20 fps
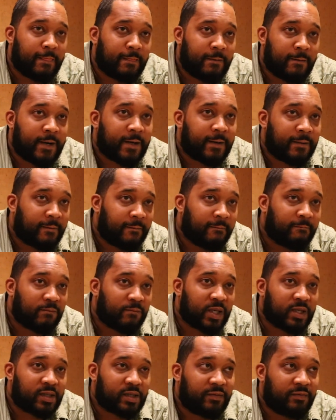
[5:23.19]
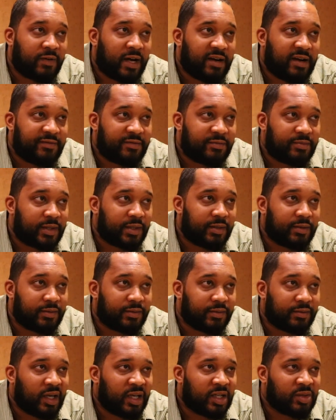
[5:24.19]
Right. Survival mode.
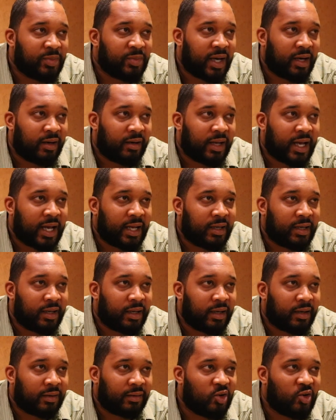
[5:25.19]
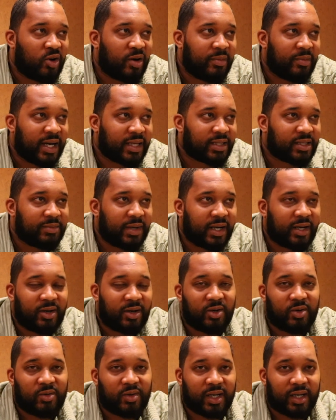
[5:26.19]
It's better that than going back to my
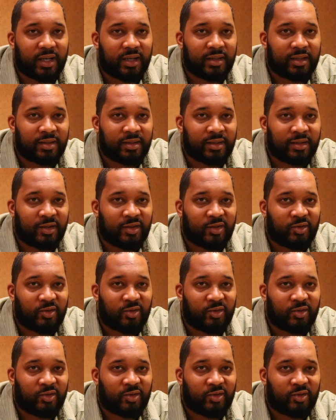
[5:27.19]
old ways.